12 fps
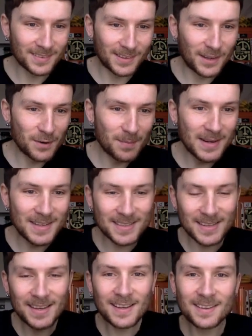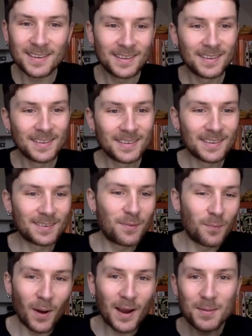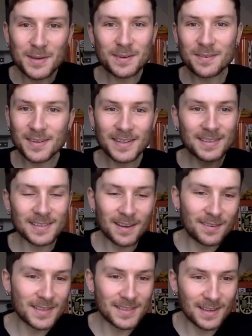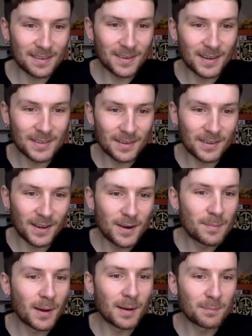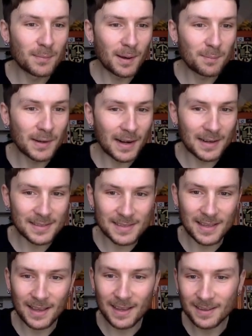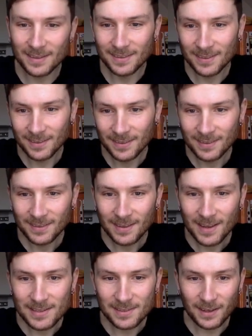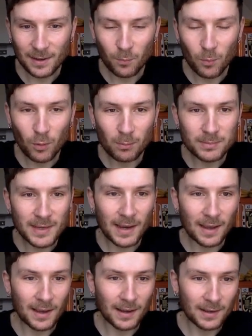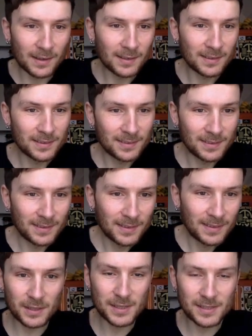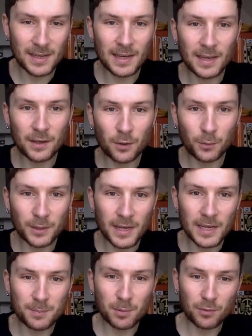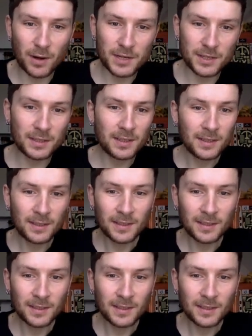the humidity. Why would you even need to know this stuff? I don't know, but I'm glad it's there. It's like a warm data hug. You can see your year's progression.